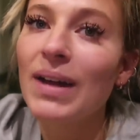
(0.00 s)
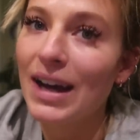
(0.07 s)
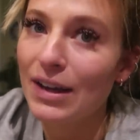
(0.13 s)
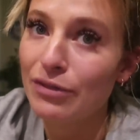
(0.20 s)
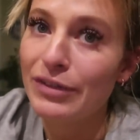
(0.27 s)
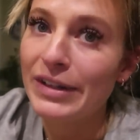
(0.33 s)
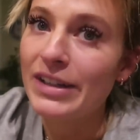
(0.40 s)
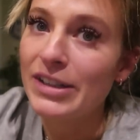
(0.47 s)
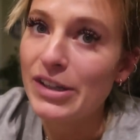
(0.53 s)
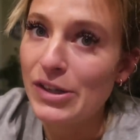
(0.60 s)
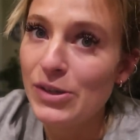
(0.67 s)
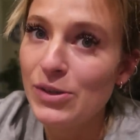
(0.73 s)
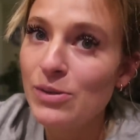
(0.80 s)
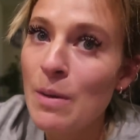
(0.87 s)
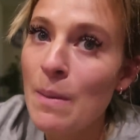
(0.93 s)
I feel
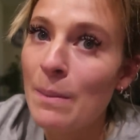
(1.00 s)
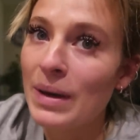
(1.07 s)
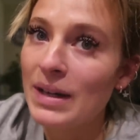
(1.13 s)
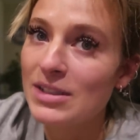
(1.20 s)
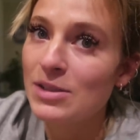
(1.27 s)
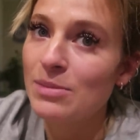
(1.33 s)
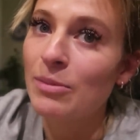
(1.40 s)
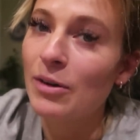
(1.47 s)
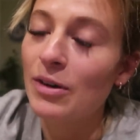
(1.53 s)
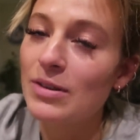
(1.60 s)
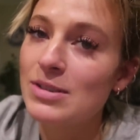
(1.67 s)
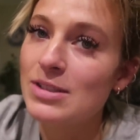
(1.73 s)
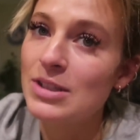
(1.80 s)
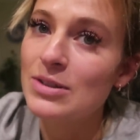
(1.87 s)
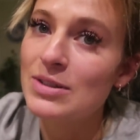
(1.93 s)
you, but
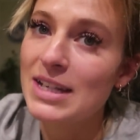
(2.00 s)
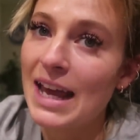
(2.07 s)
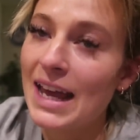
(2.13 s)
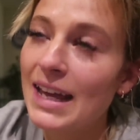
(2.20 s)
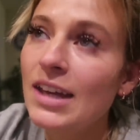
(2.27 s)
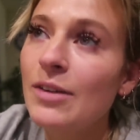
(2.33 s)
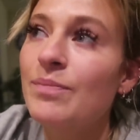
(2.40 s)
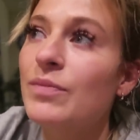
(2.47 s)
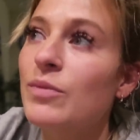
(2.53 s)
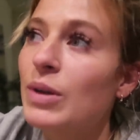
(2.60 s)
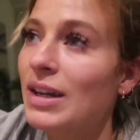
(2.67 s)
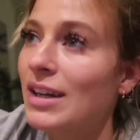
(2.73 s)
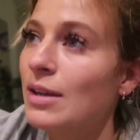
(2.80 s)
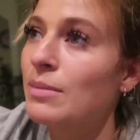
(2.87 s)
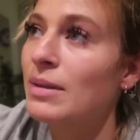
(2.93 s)
tomorrow's a new day.
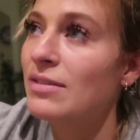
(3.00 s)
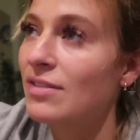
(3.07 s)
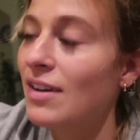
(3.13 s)
We're gonna be